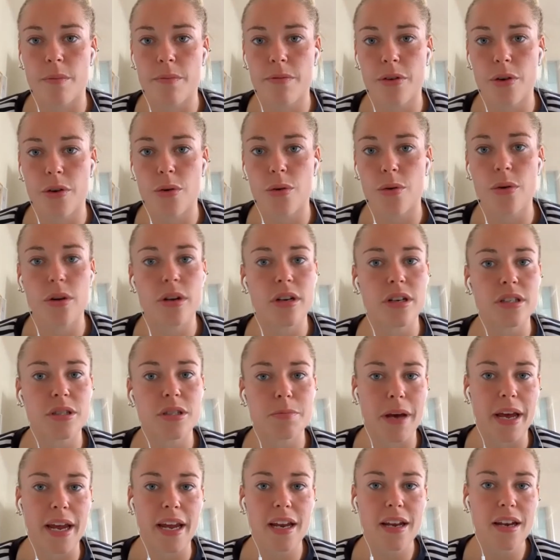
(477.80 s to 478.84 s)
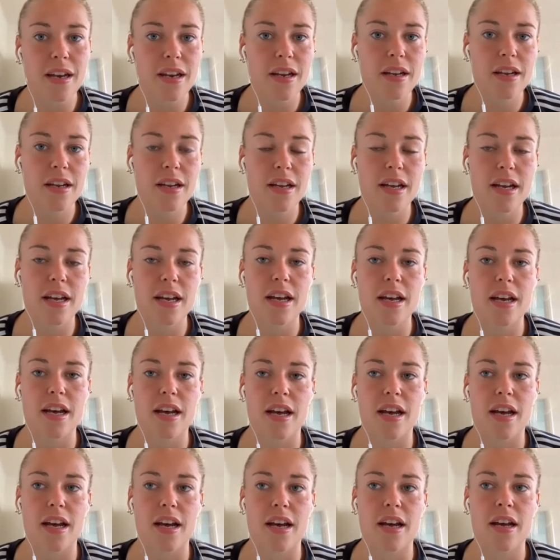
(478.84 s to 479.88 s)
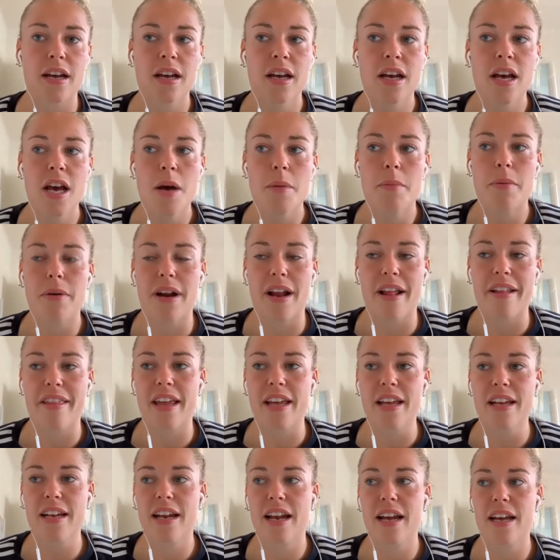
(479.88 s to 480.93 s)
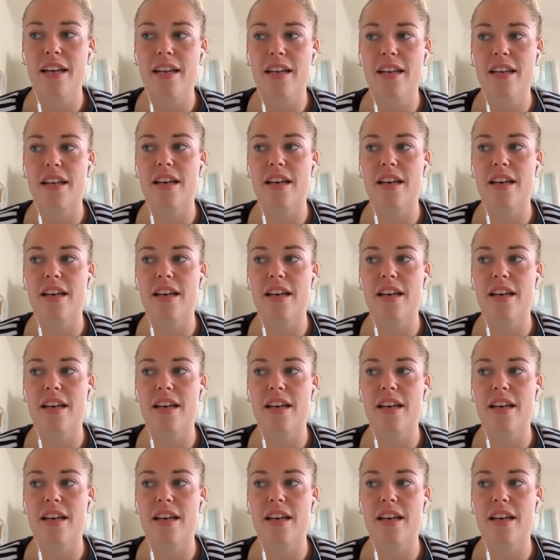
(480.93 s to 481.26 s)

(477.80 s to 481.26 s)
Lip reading: few in Spain. But I think like